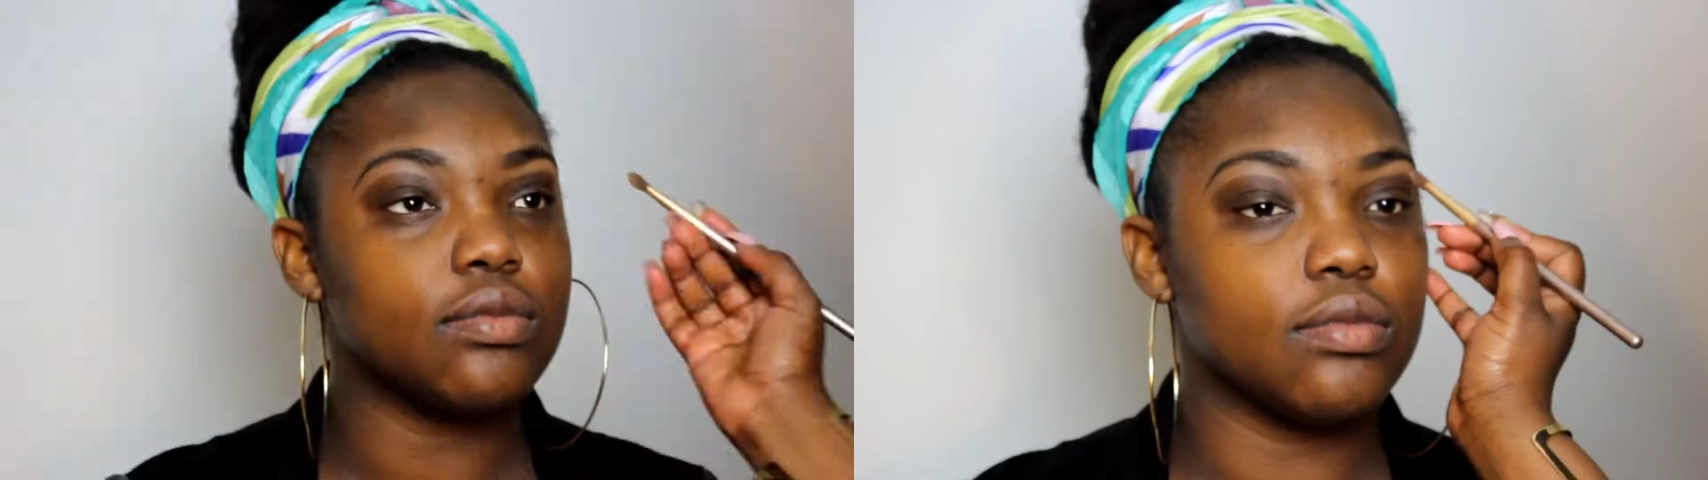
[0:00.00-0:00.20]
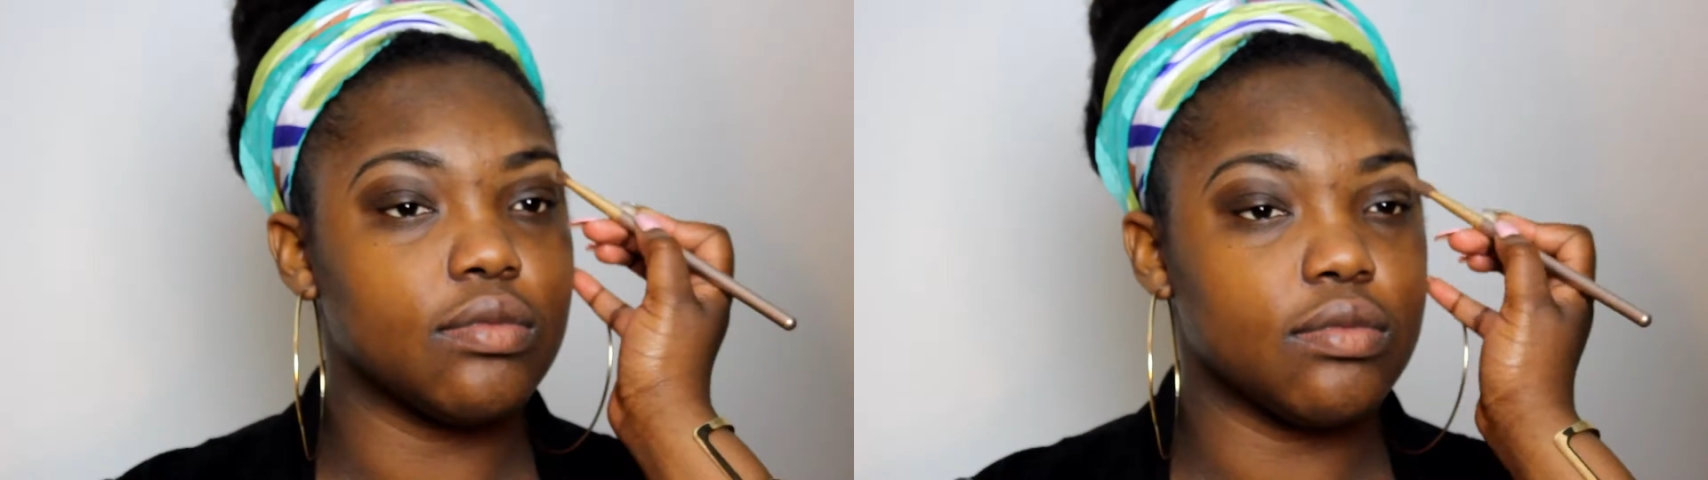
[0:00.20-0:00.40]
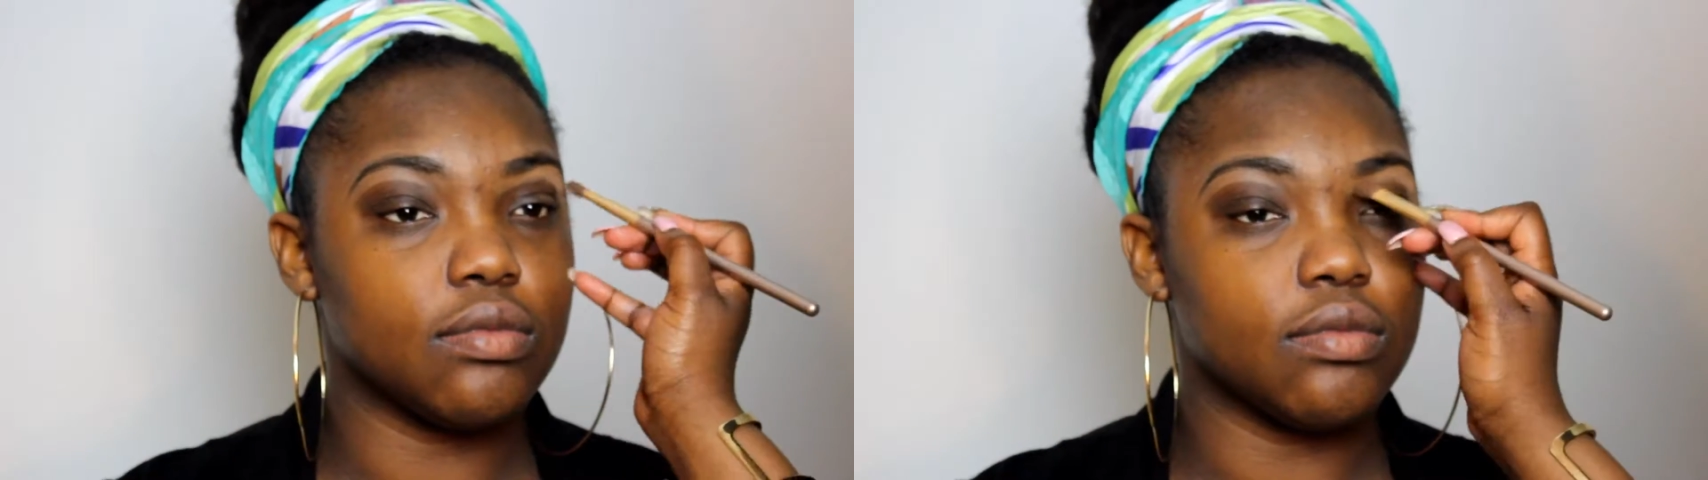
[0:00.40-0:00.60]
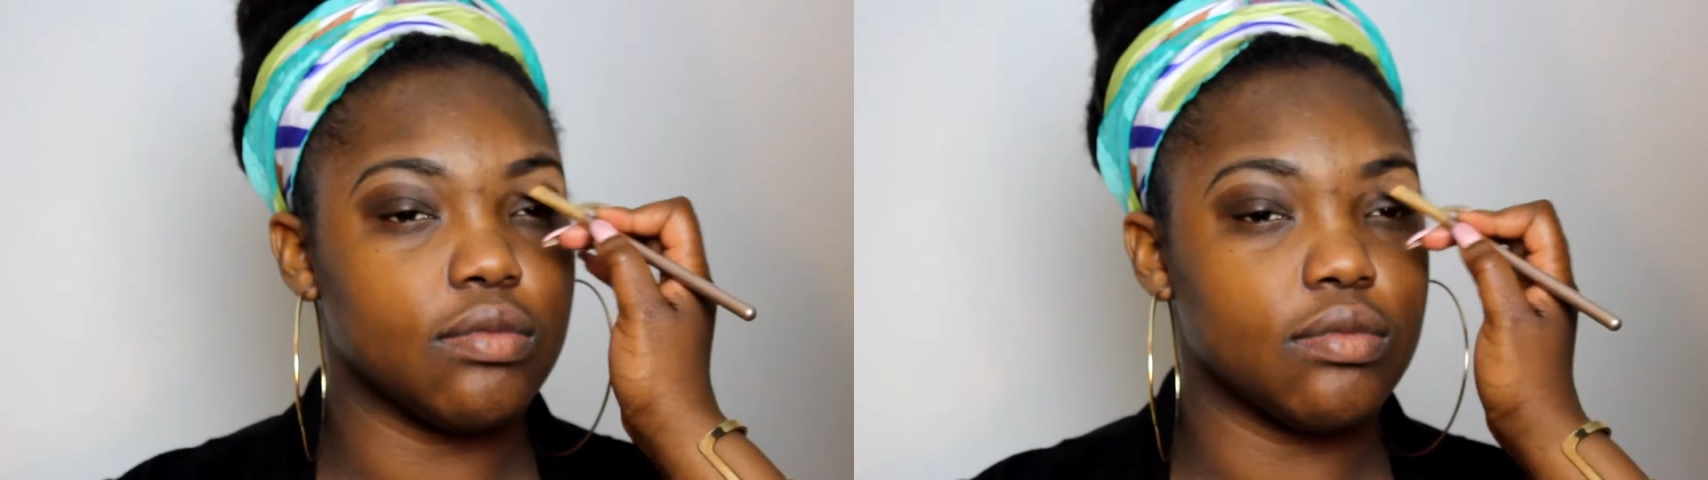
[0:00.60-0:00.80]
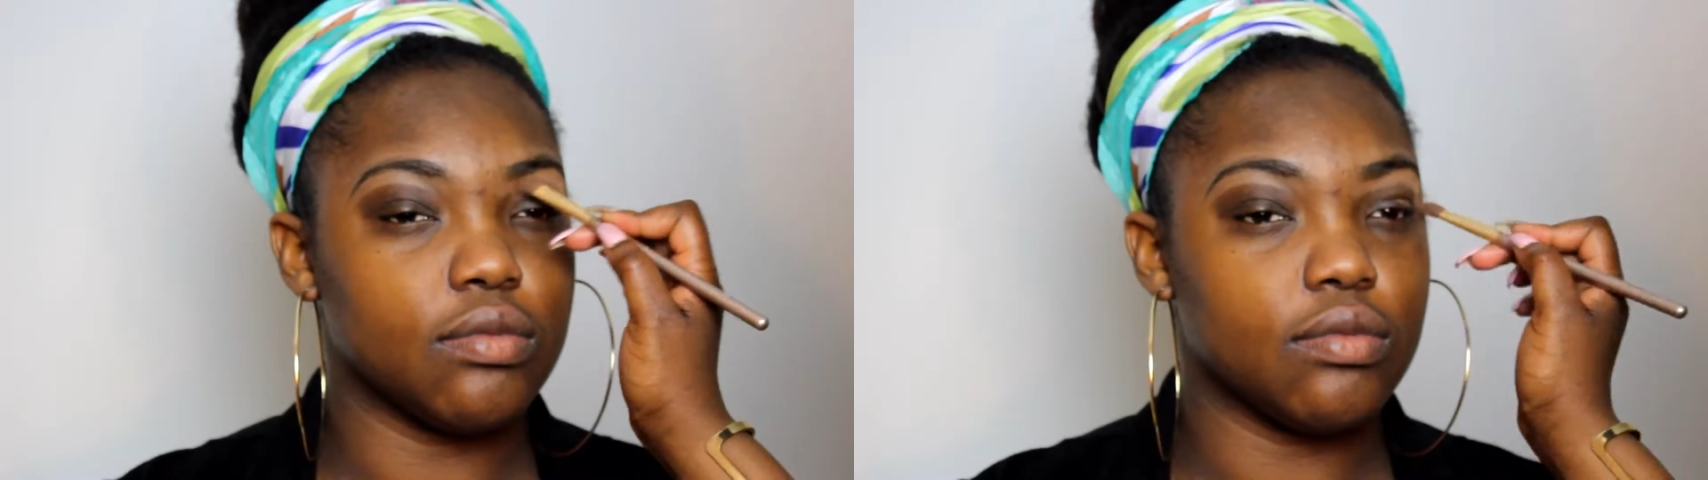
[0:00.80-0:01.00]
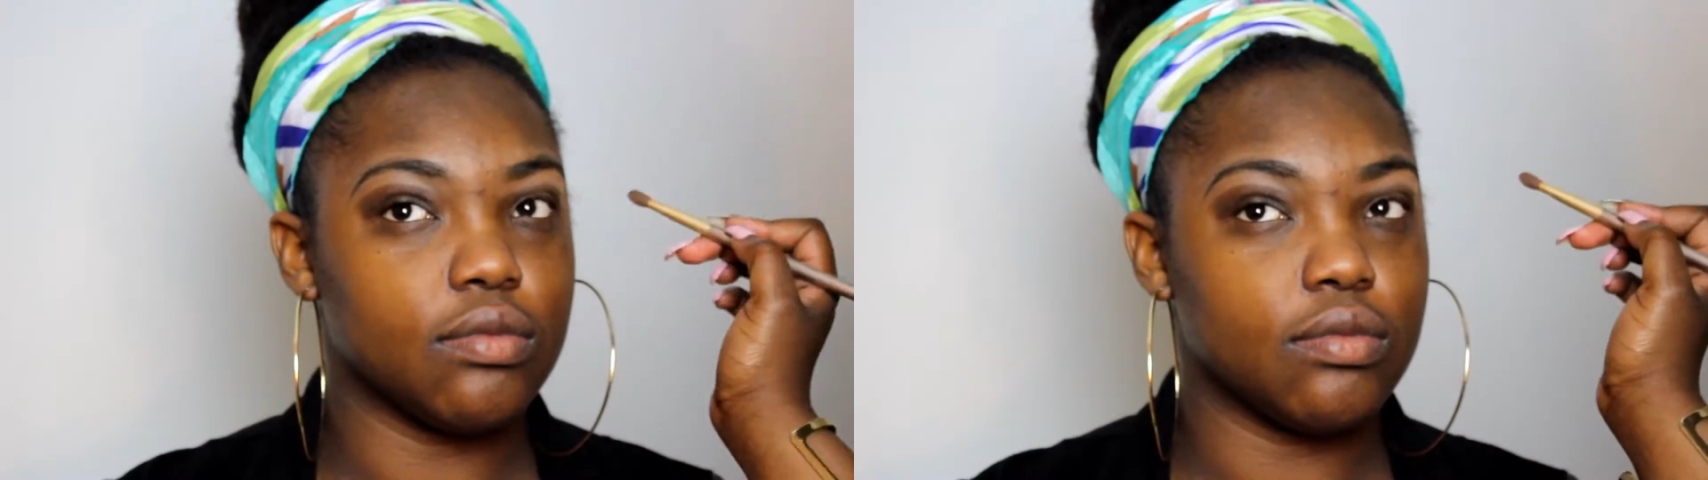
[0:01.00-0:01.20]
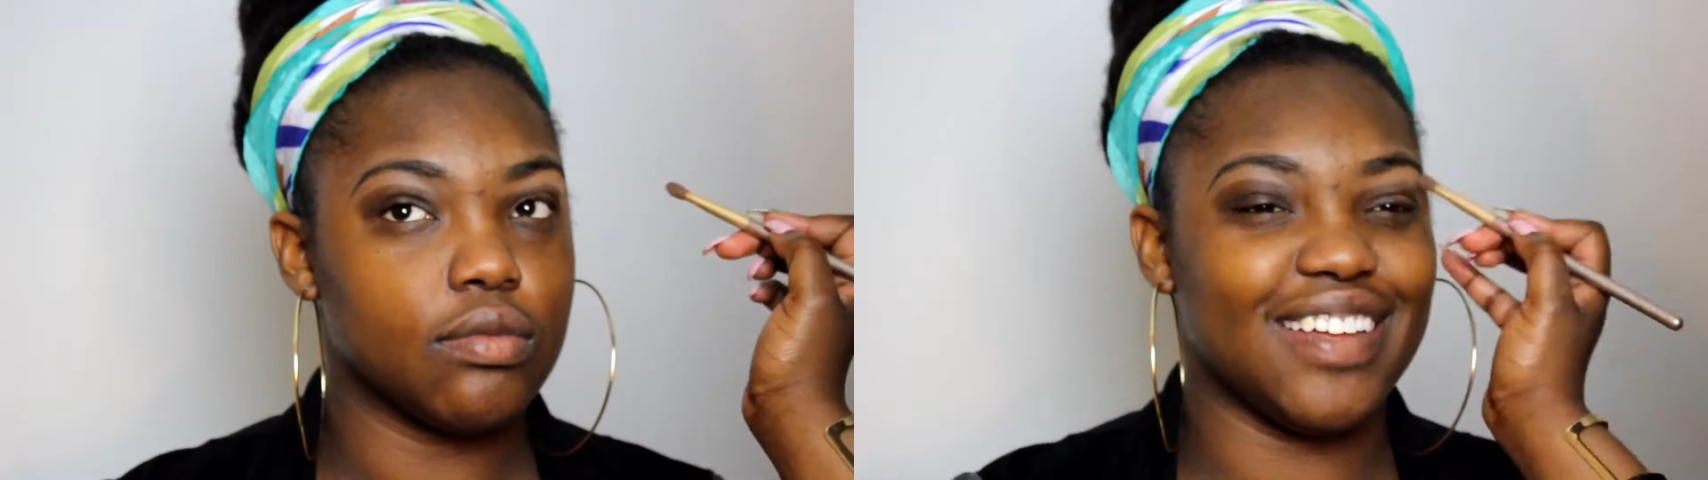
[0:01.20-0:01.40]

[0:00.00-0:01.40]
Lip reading: to experiment with different